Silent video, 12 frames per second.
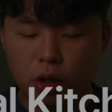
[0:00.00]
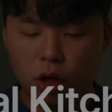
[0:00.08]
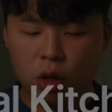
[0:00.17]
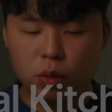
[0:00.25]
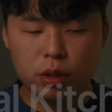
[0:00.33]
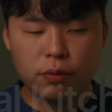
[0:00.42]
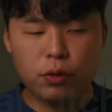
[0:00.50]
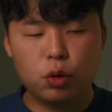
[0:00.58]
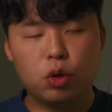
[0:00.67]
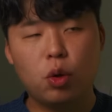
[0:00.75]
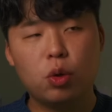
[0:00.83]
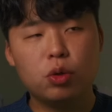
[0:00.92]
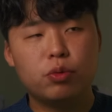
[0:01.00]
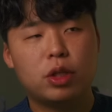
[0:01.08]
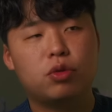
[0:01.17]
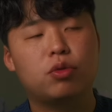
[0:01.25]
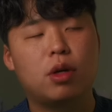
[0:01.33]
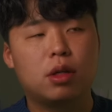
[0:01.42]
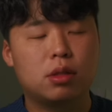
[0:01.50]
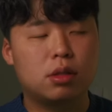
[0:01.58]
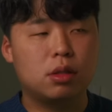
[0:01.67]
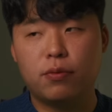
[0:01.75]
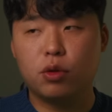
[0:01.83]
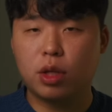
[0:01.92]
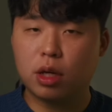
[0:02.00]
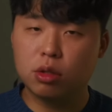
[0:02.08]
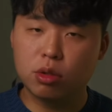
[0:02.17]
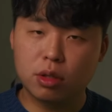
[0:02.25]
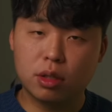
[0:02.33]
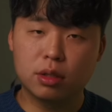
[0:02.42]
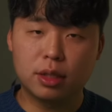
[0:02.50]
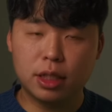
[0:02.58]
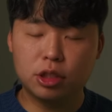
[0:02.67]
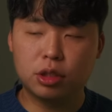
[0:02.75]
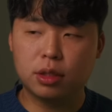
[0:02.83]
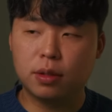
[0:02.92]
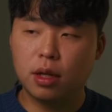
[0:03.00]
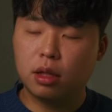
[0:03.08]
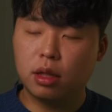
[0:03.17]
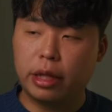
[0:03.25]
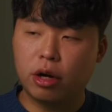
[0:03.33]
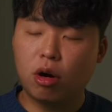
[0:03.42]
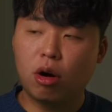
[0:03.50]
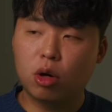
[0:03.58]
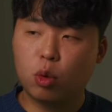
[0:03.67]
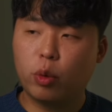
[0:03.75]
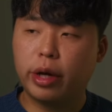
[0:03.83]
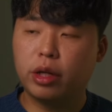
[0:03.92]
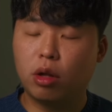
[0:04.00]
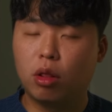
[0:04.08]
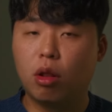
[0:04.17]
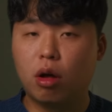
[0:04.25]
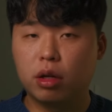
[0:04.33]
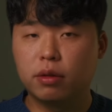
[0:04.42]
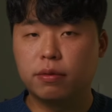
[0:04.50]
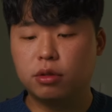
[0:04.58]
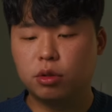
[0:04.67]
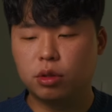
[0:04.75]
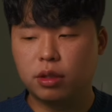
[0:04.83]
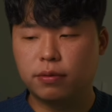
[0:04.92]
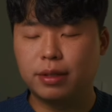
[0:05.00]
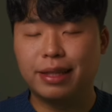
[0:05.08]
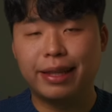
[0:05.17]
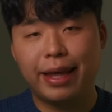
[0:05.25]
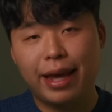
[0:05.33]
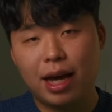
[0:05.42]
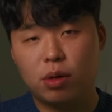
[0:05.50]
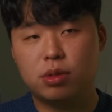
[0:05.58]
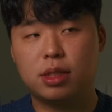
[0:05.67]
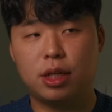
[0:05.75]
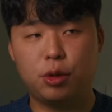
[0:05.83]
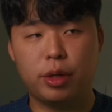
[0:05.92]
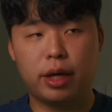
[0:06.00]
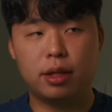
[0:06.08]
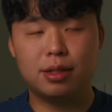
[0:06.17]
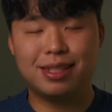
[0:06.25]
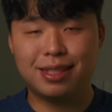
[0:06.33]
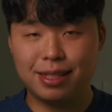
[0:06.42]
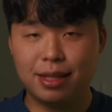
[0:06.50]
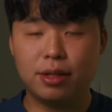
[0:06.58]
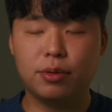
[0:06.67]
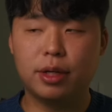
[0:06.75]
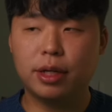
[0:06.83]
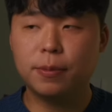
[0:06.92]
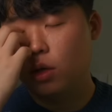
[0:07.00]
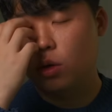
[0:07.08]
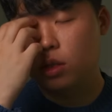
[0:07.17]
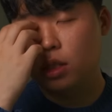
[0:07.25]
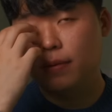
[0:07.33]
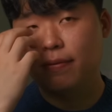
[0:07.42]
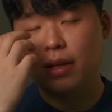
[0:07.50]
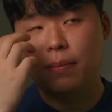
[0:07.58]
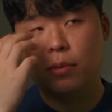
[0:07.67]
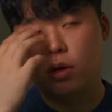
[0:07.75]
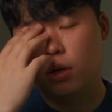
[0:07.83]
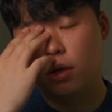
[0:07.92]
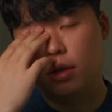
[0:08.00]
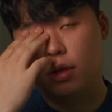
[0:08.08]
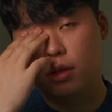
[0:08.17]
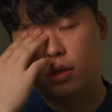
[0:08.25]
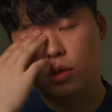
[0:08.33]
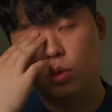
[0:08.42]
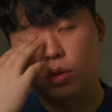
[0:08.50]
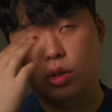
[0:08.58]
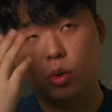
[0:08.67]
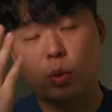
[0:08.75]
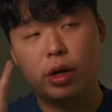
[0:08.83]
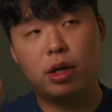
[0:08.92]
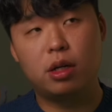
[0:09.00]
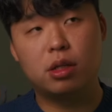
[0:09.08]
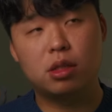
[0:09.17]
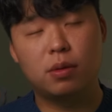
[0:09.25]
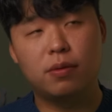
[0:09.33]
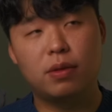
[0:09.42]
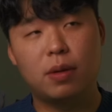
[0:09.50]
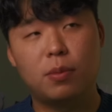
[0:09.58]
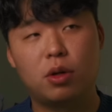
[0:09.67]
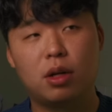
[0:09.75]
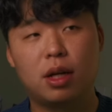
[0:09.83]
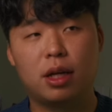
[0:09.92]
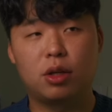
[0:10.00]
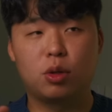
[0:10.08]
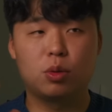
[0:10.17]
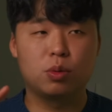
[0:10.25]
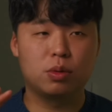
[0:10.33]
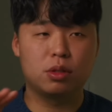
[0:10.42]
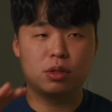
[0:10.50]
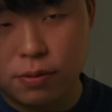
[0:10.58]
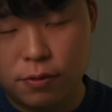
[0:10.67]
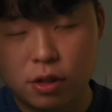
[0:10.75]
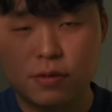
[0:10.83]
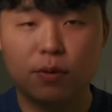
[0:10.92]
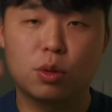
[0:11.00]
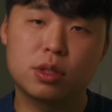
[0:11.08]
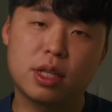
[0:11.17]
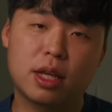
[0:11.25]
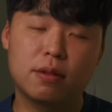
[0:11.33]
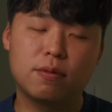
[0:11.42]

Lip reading: You know, if you go to restaurants, if you take a look around the kitchen, there are quite a lot of, different layouts that you can see, right? Some of them are, squares, some of them are like, first floor, second